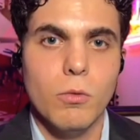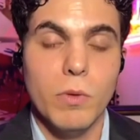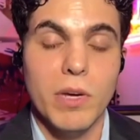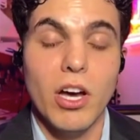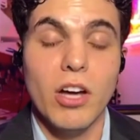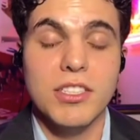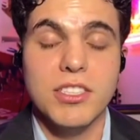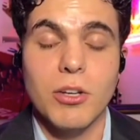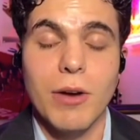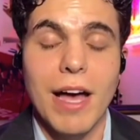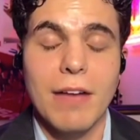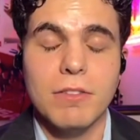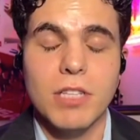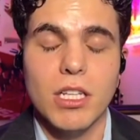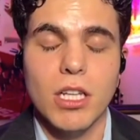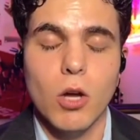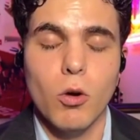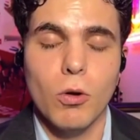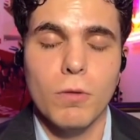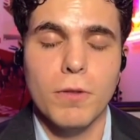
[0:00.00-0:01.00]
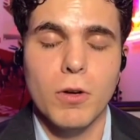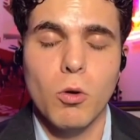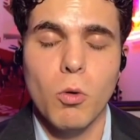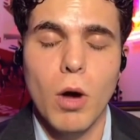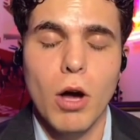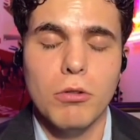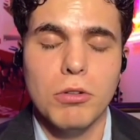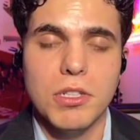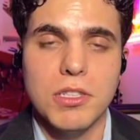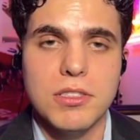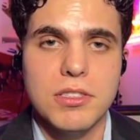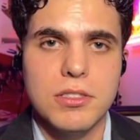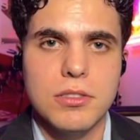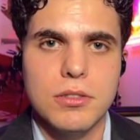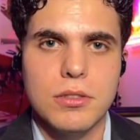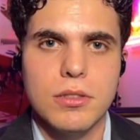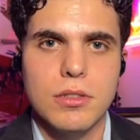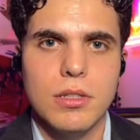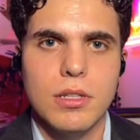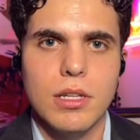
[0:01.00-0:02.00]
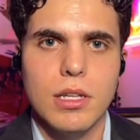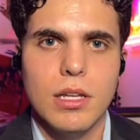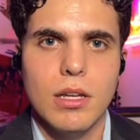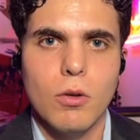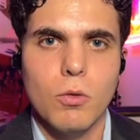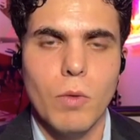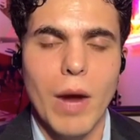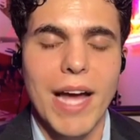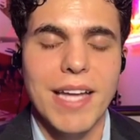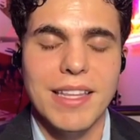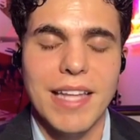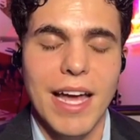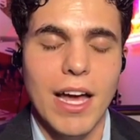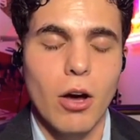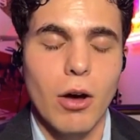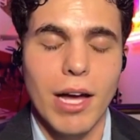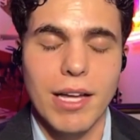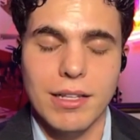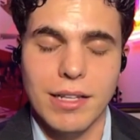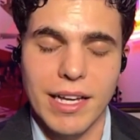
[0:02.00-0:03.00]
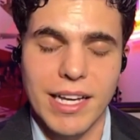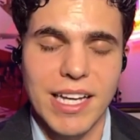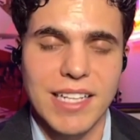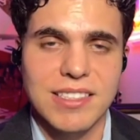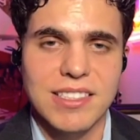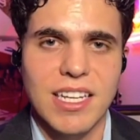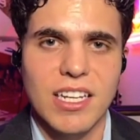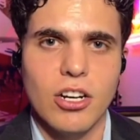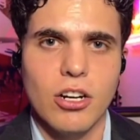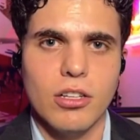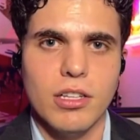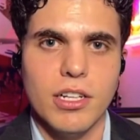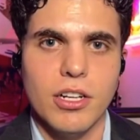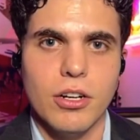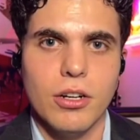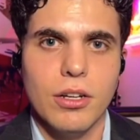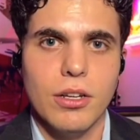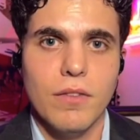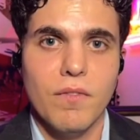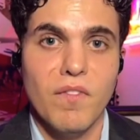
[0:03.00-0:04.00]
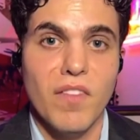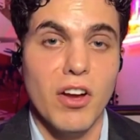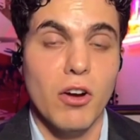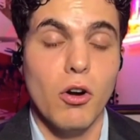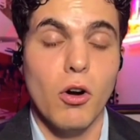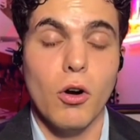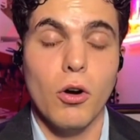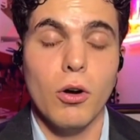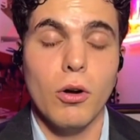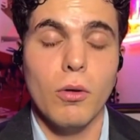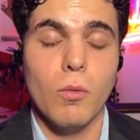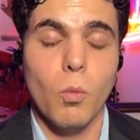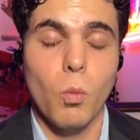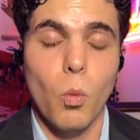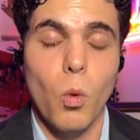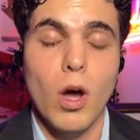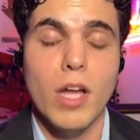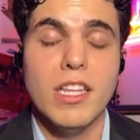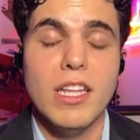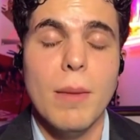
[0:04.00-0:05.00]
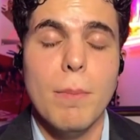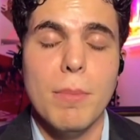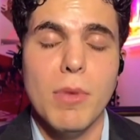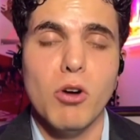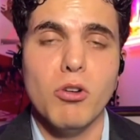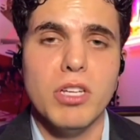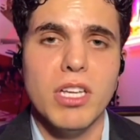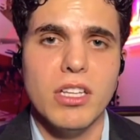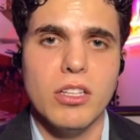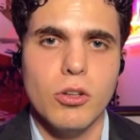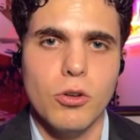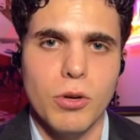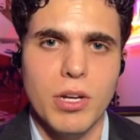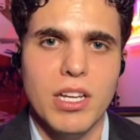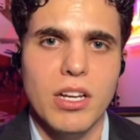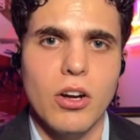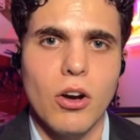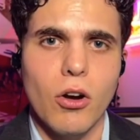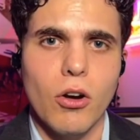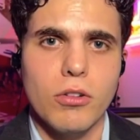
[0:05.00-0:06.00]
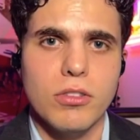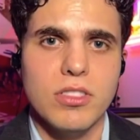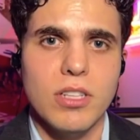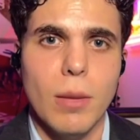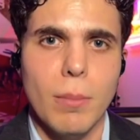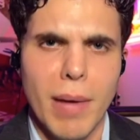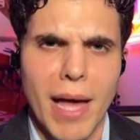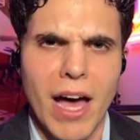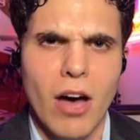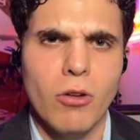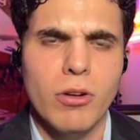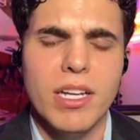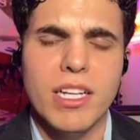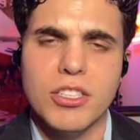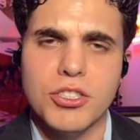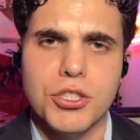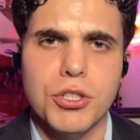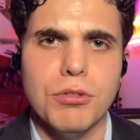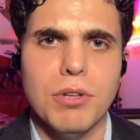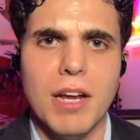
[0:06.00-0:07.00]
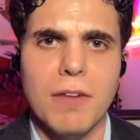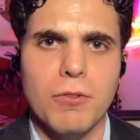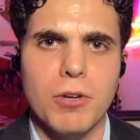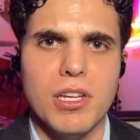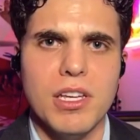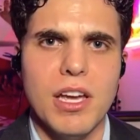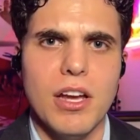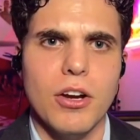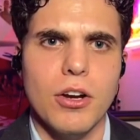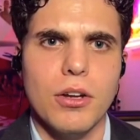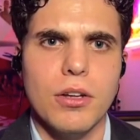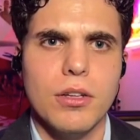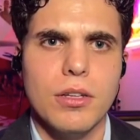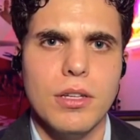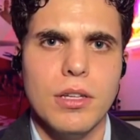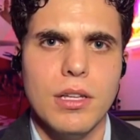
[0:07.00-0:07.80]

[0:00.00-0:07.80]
We also have to lower the quotas. Right now, like I said earlier, there are 1 million green cards about issued every year.